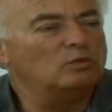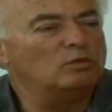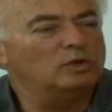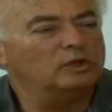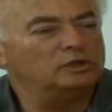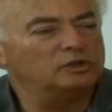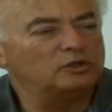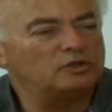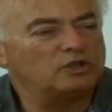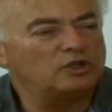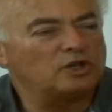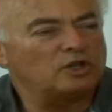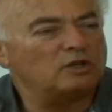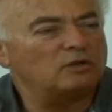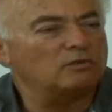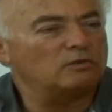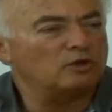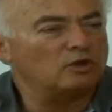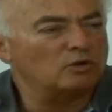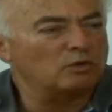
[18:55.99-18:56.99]
where
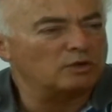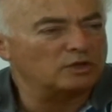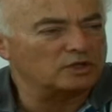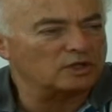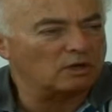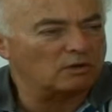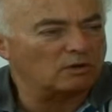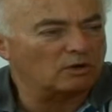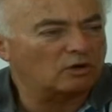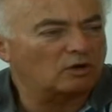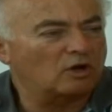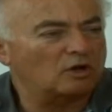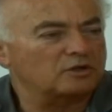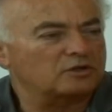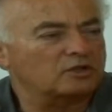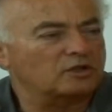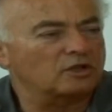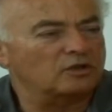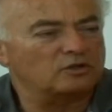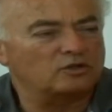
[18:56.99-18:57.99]
u is now a
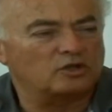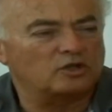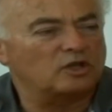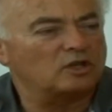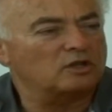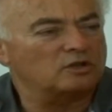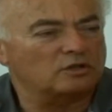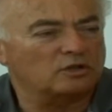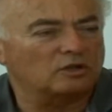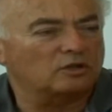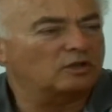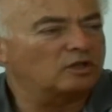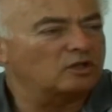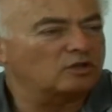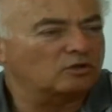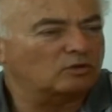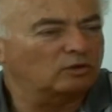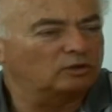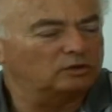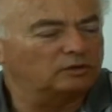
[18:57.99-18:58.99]
constant, g is the
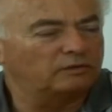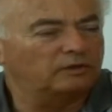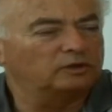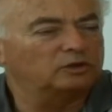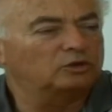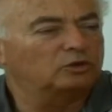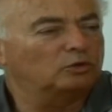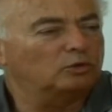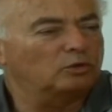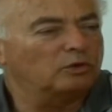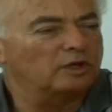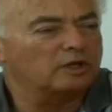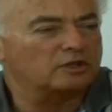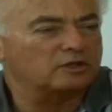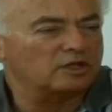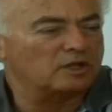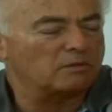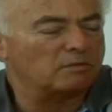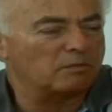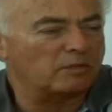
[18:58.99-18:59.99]
t-square over 2,
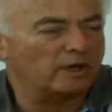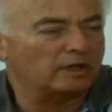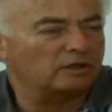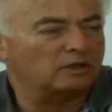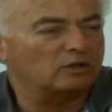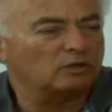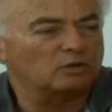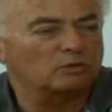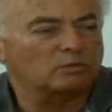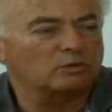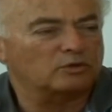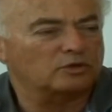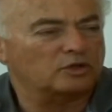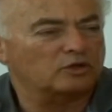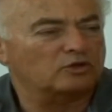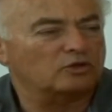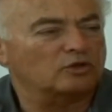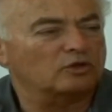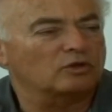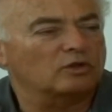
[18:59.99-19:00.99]
its impact into
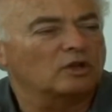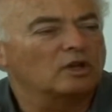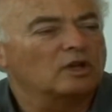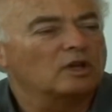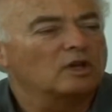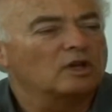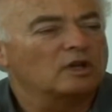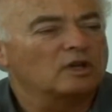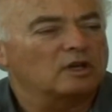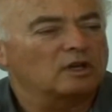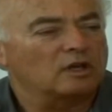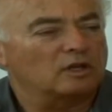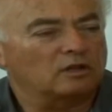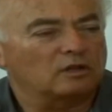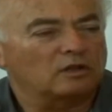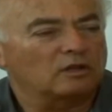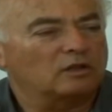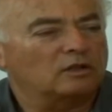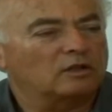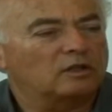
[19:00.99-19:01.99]
position,
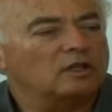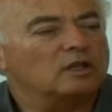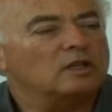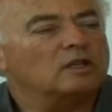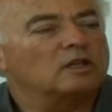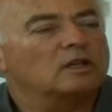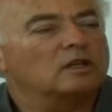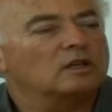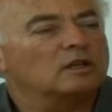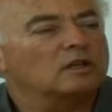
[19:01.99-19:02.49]
and t